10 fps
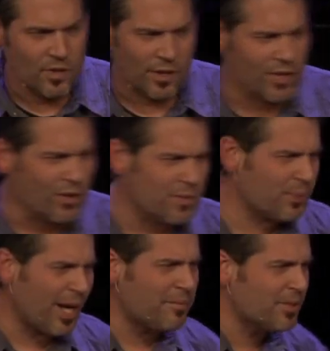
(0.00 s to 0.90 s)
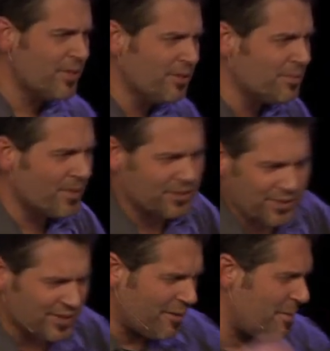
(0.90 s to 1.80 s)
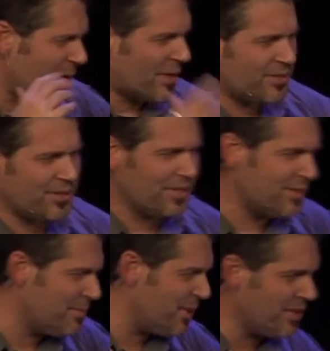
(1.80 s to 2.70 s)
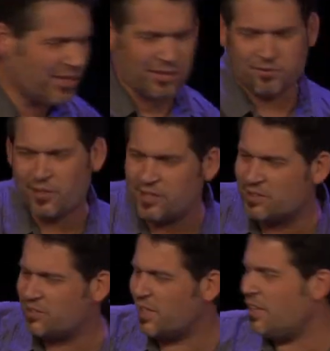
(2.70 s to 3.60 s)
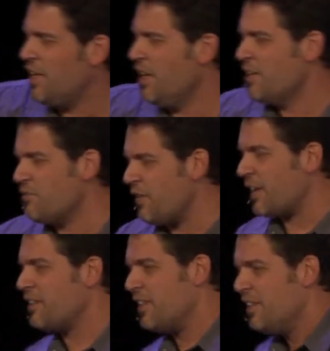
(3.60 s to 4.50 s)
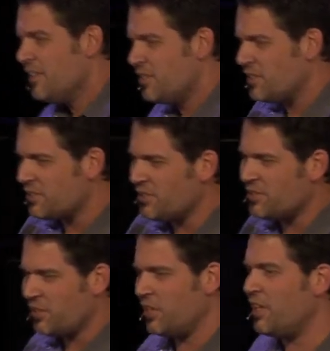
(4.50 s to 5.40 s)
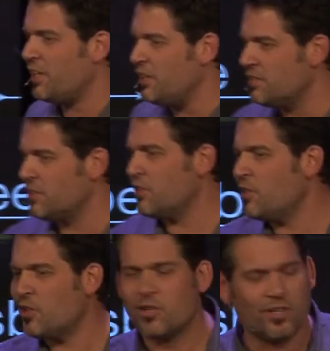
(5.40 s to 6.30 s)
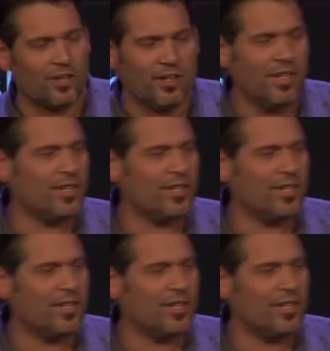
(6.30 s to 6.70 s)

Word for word: you know, the problem with youth ministry is everybody wants Jesus to be these kids' friends instead of the fact that Jesus is their king. He said, no, no, no, no.